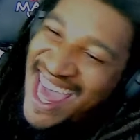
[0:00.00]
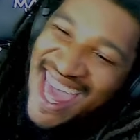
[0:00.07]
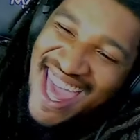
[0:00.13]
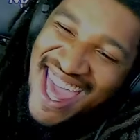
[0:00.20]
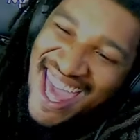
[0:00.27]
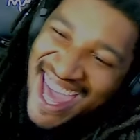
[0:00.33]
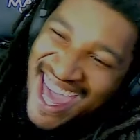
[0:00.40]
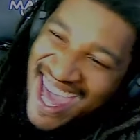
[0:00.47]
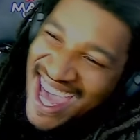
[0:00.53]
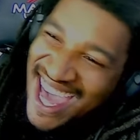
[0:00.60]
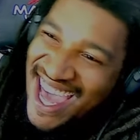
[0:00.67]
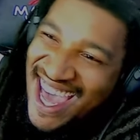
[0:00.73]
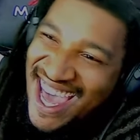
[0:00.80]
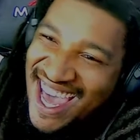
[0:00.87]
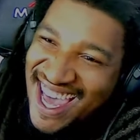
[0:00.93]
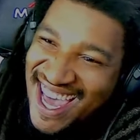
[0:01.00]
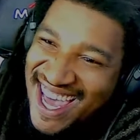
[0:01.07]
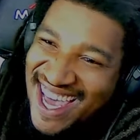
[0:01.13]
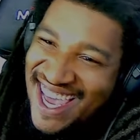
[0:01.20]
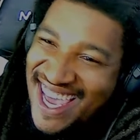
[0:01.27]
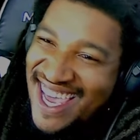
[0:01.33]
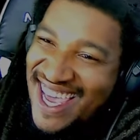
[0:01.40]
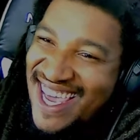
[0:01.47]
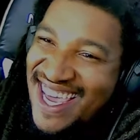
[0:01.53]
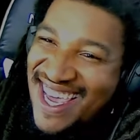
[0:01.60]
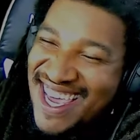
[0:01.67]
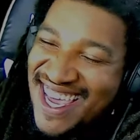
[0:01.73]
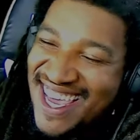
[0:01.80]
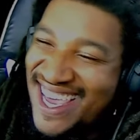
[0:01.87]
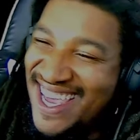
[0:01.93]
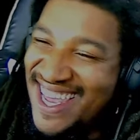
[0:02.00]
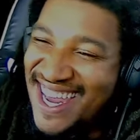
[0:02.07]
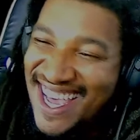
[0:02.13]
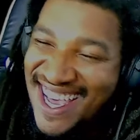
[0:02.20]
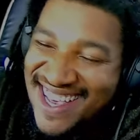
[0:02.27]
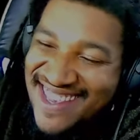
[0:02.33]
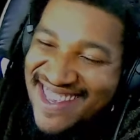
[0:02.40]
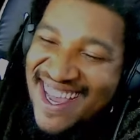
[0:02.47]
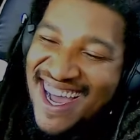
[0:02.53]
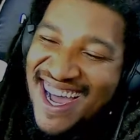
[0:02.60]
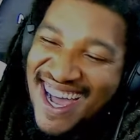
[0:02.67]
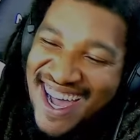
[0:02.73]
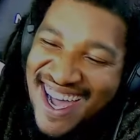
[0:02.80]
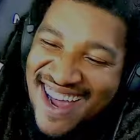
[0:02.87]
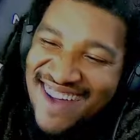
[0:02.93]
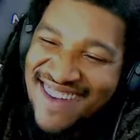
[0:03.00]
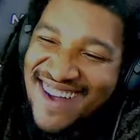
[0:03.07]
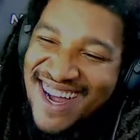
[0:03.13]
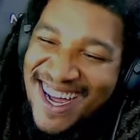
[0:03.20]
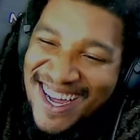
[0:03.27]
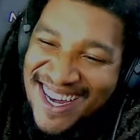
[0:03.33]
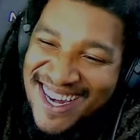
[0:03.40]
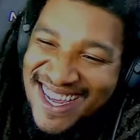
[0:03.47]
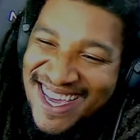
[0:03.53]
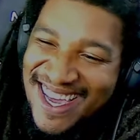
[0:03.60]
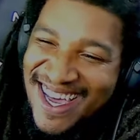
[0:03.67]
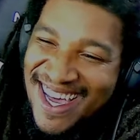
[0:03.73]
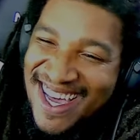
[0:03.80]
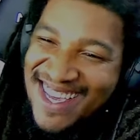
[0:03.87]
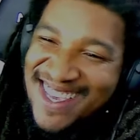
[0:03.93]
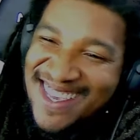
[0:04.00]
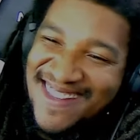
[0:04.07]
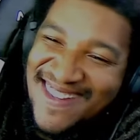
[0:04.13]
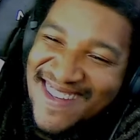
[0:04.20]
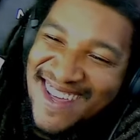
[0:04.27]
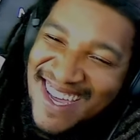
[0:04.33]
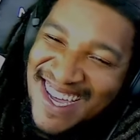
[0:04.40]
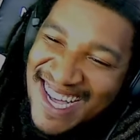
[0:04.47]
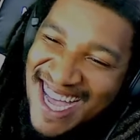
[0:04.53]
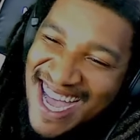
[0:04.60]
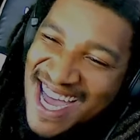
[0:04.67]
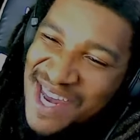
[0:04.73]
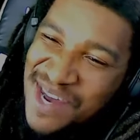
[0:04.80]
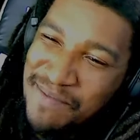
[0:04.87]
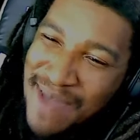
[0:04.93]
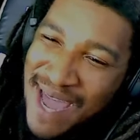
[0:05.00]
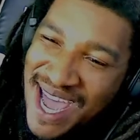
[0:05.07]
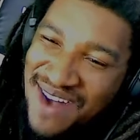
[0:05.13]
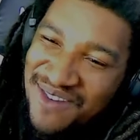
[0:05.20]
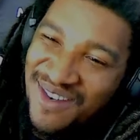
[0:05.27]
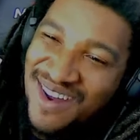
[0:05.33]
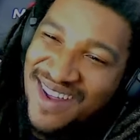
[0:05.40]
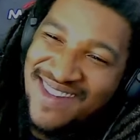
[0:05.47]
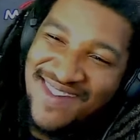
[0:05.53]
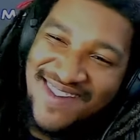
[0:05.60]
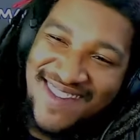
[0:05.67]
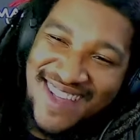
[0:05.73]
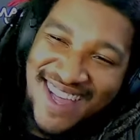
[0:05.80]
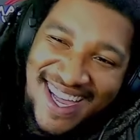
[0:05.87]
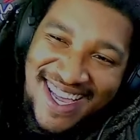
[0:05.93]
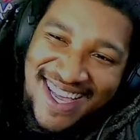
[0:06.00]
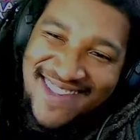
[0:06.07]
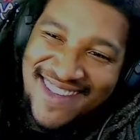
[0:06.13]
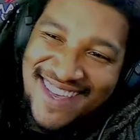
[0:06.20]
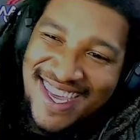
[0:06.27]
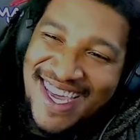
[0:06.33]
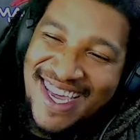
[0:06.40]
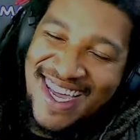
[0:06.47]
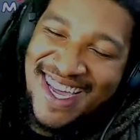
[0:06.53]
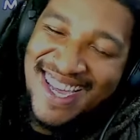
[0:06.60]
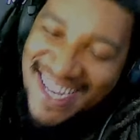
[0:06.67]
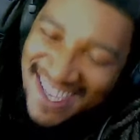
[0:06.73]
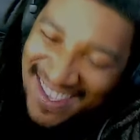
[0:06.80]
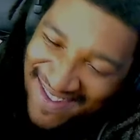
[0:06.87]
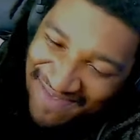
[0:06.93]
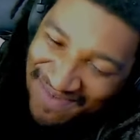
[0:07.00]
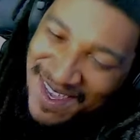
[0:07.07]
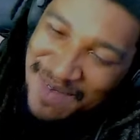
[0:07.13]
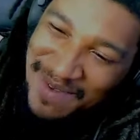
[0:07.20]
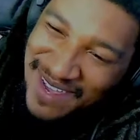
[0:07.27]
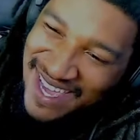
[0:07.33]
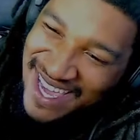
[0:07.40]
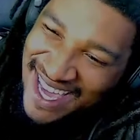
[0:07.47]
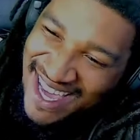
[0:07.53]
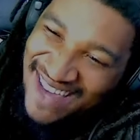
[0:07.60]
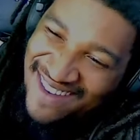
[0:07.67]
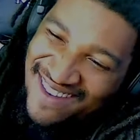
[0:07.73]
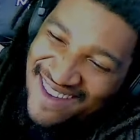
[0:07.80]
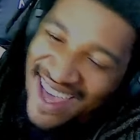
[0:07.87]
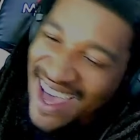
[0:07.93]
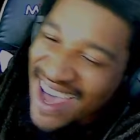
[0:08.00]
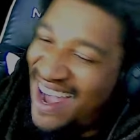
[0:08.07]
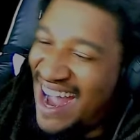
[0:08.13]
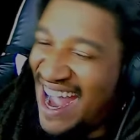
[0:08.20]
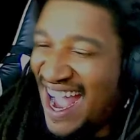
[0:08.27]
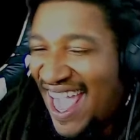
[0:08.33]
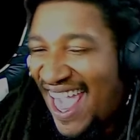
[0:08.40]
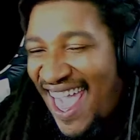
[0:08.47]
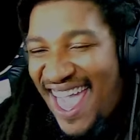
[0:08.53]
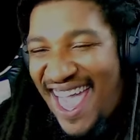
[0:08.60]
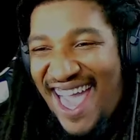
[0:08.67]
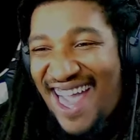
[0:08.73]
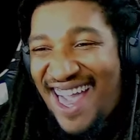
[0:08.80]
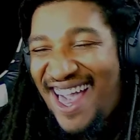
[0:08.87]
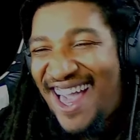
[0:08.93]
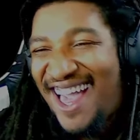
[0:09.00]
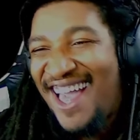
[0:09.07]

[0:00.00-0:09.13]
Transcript: Hey, that's all right, right there. He still got the mannerism like as a kid, just mimicking him. That's